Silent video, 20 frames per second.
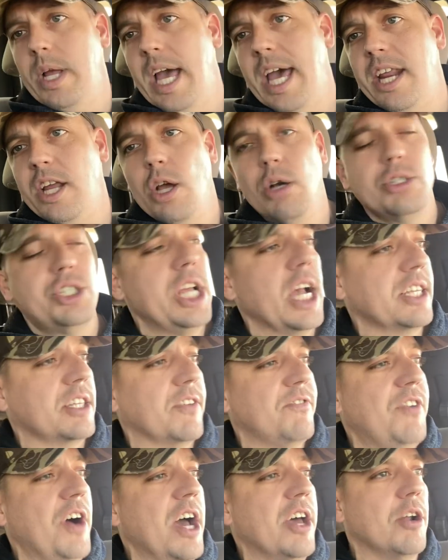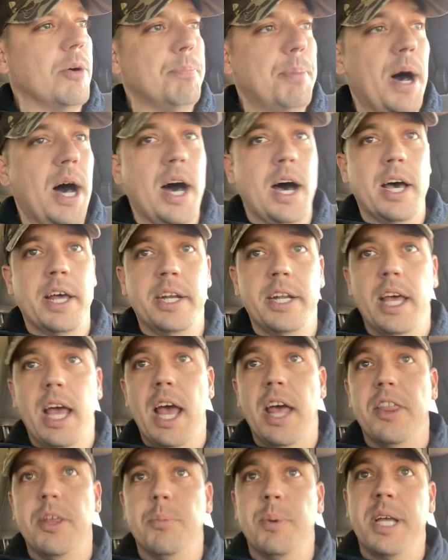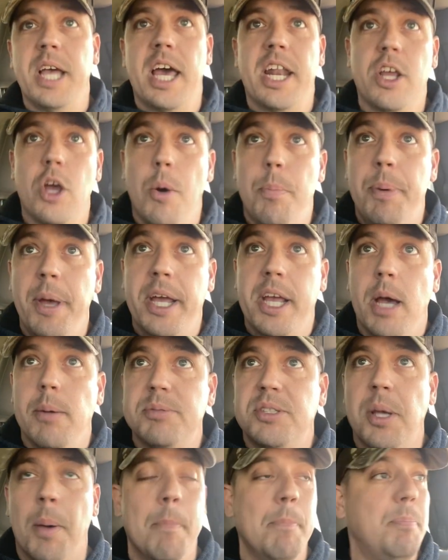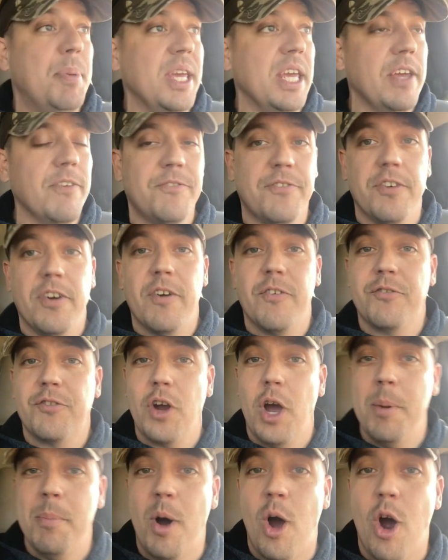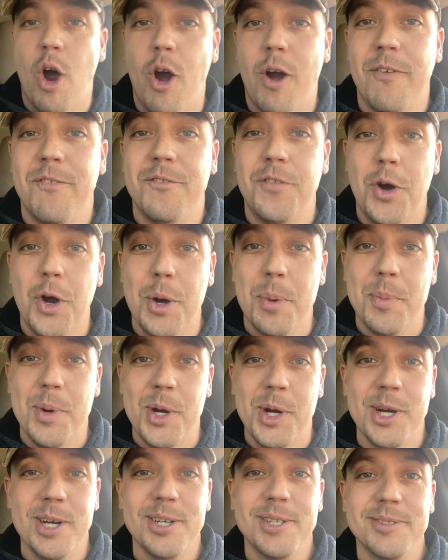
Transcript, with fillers: gotta go check the final pond, and then we gotta go pick up some beef from our farmer.